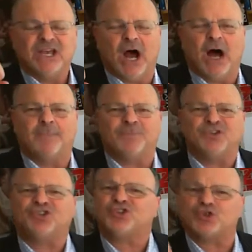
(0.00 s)
um,
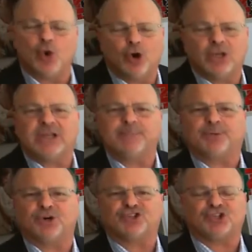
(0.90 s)
sorely
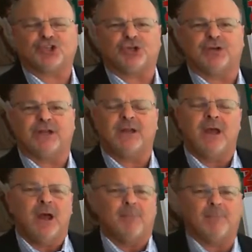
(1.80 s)
persecuted
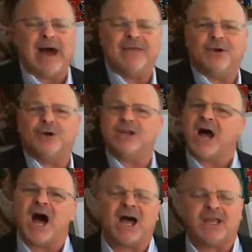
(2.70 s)
by their
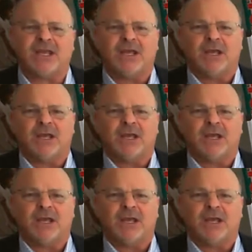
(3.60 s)
non